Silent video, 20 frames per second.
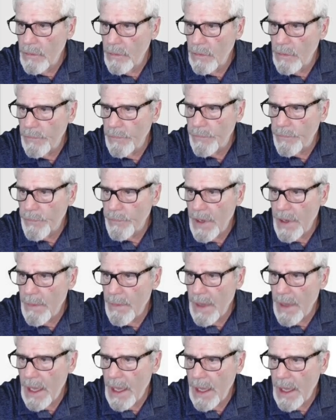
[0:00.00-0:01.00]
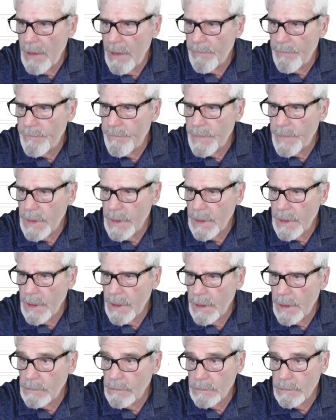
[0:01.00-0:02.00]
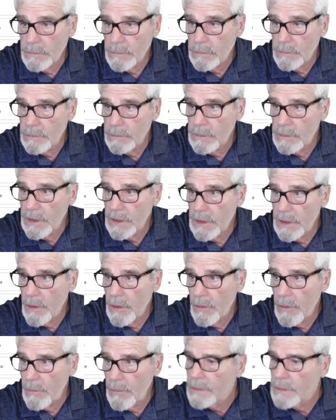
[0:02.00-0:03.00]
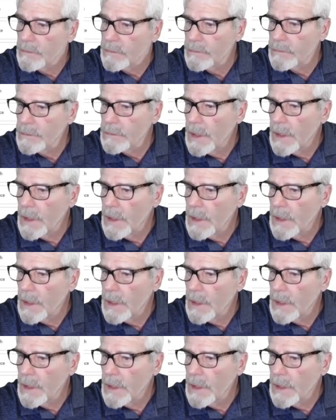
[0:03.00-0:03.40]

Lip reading: WolfFrame F. That's a long one.